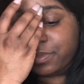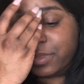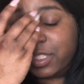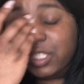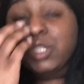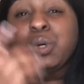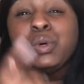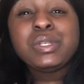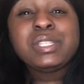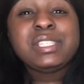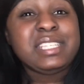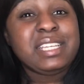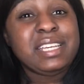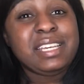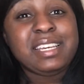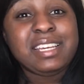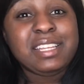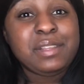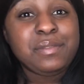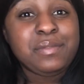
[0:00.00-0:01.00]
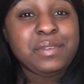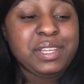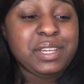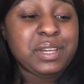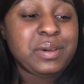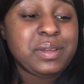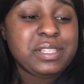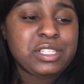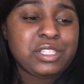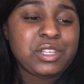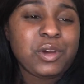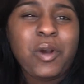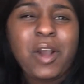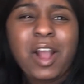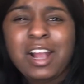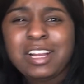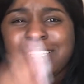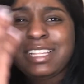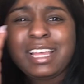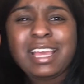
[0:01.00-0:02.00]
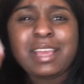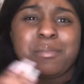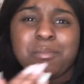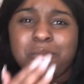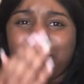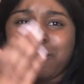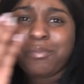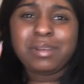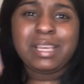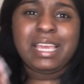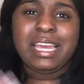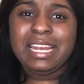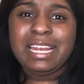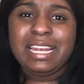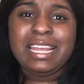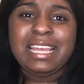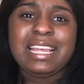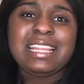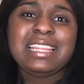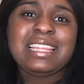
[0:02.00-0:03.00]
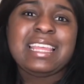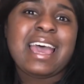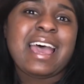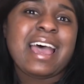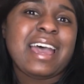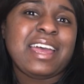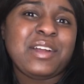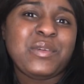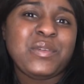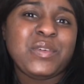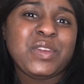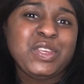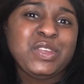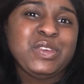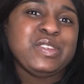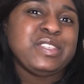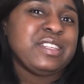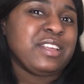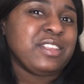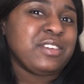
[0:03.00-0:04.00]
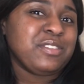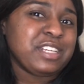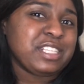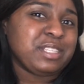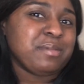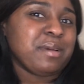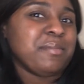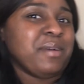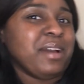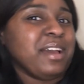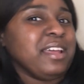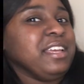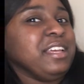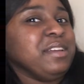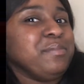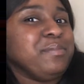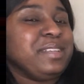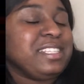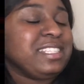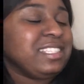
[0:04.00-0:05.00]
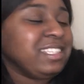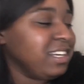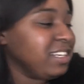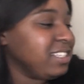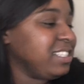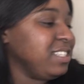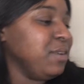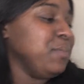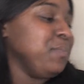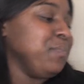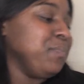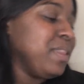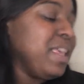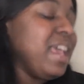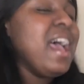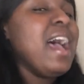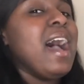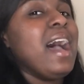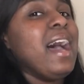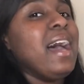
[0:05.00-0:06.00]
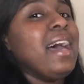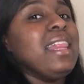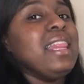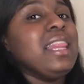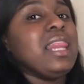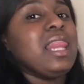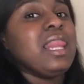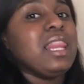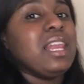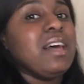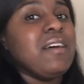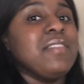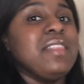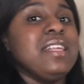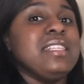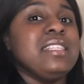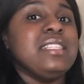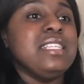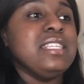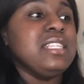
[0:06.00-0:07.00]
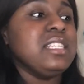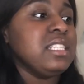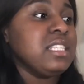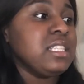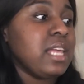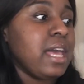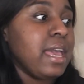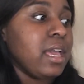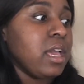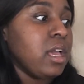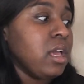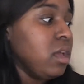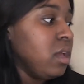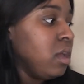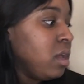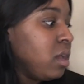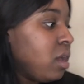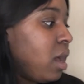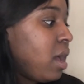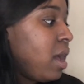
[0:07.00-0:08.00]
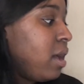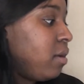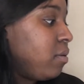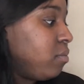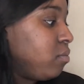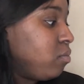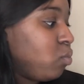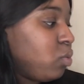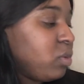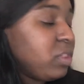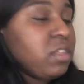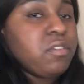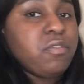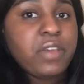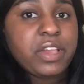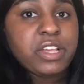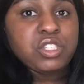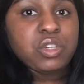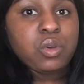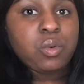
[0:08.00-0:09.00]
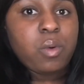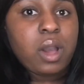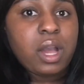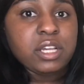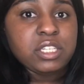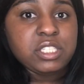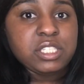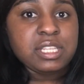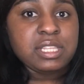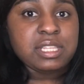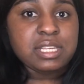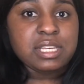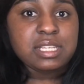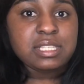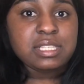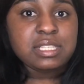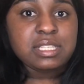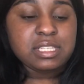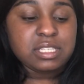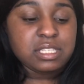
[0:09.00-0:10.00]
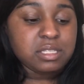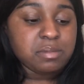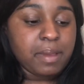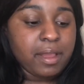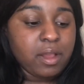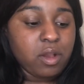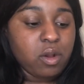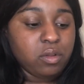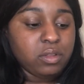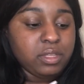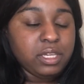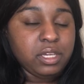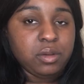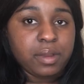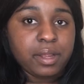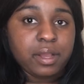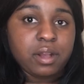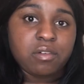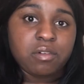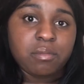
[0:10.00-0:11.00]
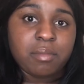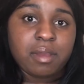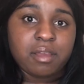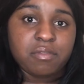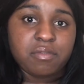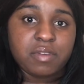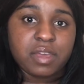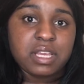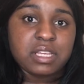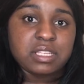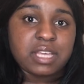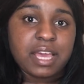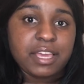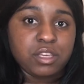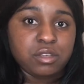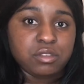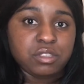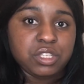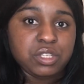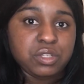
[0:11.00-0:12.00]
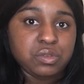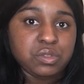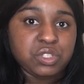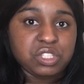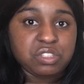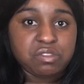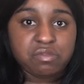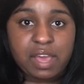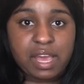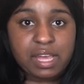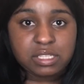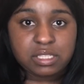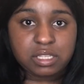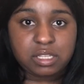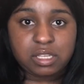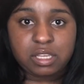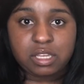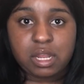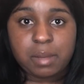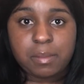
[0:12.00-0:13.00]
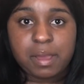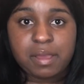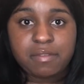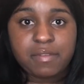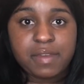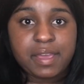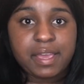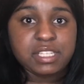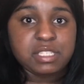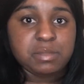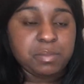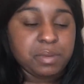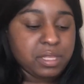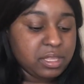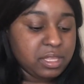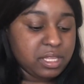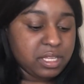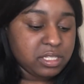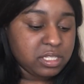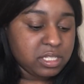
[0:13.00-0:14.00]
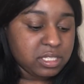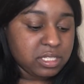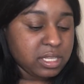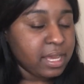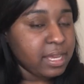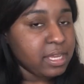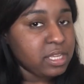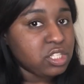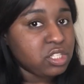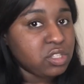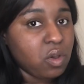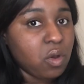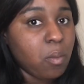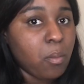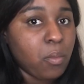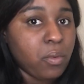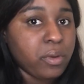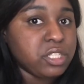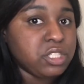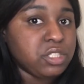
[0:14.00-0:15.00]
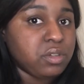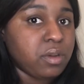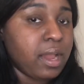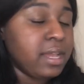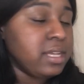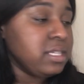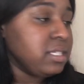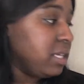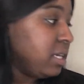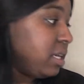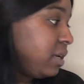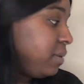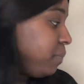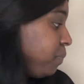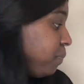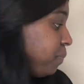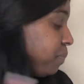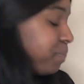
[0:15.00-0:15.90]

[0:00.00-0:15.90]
you'll see in the video, it's so hard to like get it in that I don't want to use it on the rest of my body and be stuck. So I love this. This is like, with the facial wash and this is my holy grail for my face. I used to use just Vaseline on my face, but this is like so moisturizing.